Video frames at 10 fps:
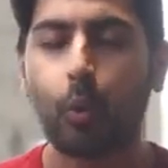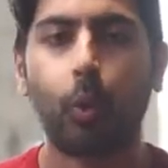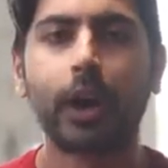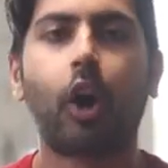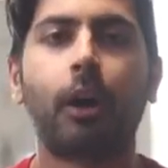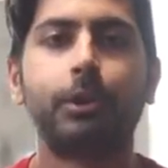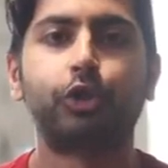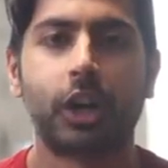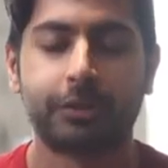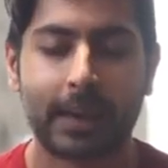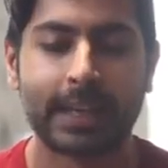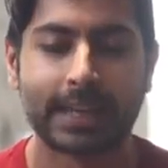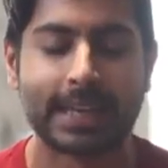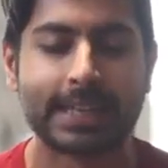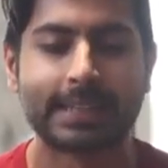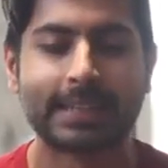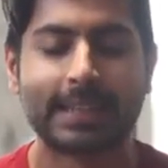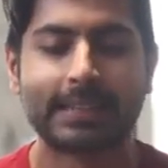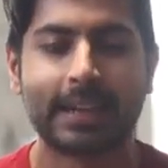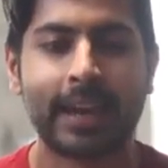What arbitrage betting is
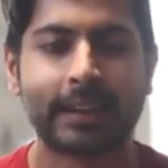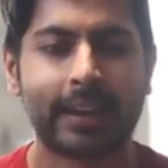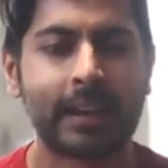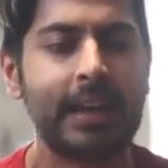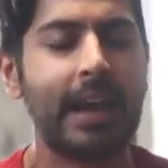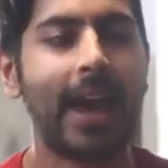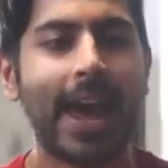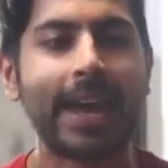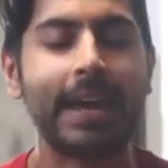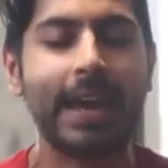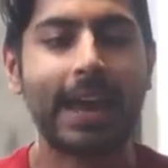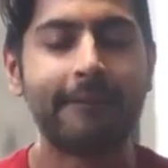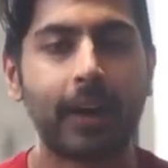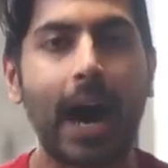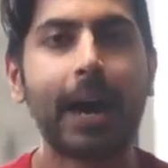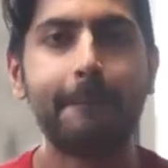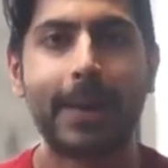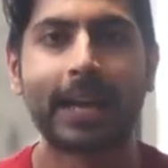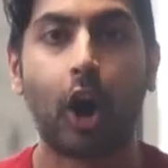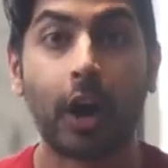it's saying that, hey, if I
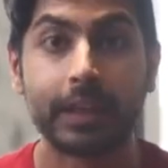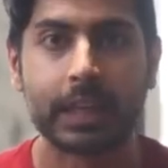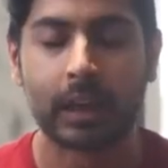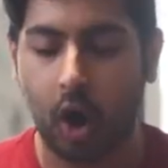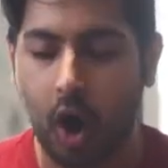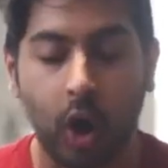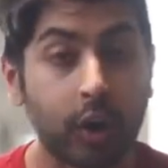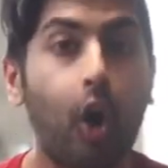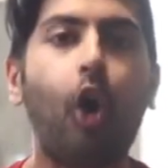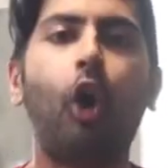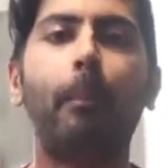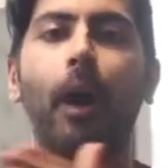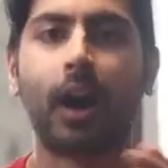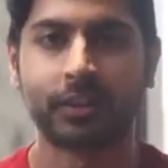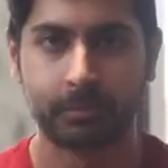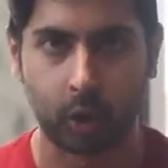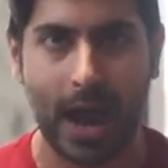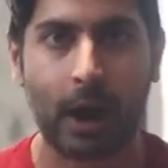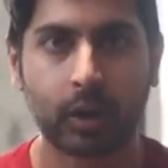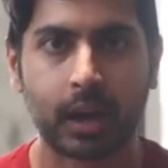bet on all possible
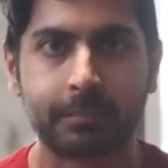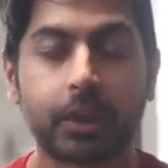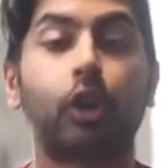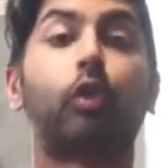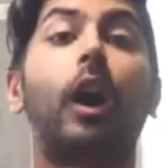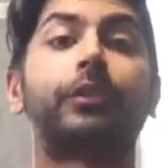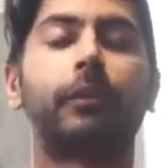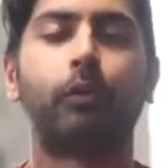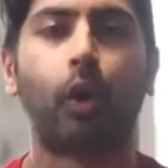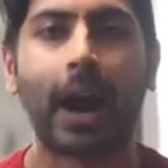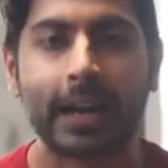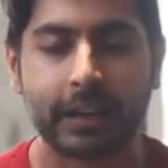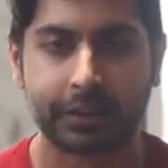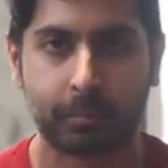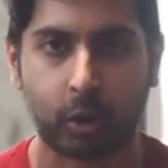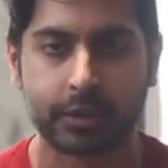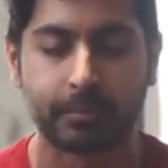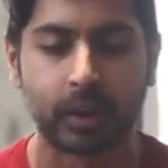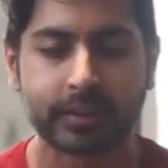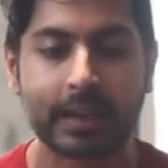outcomes across a variety of sports
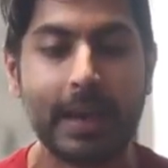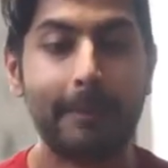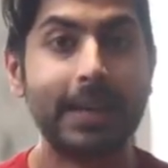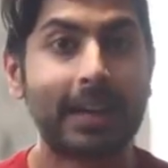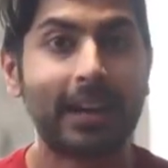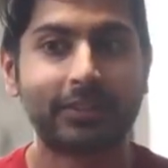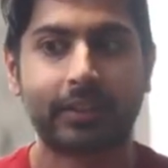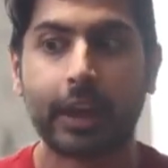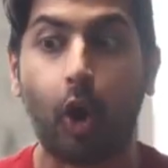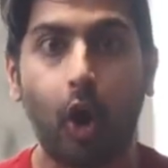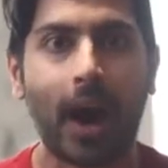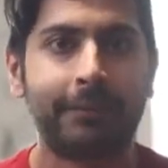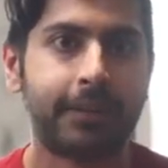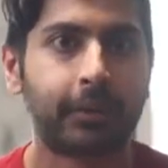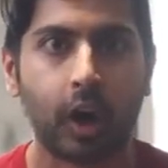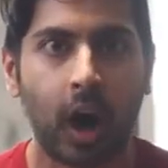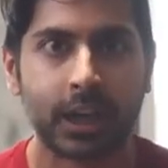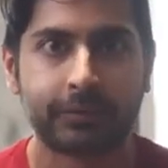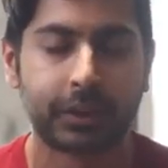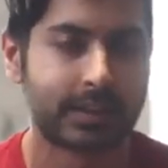books, because they all have different
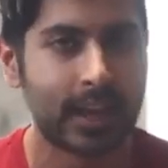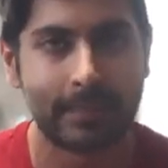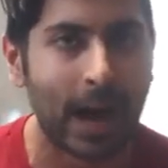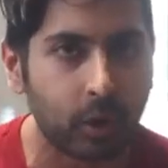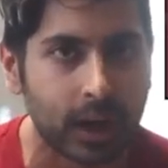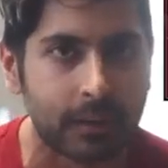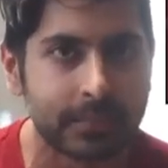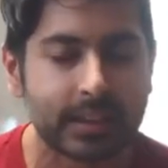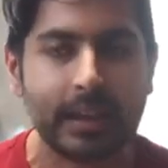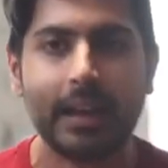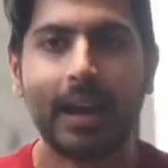odds for the same outcomes,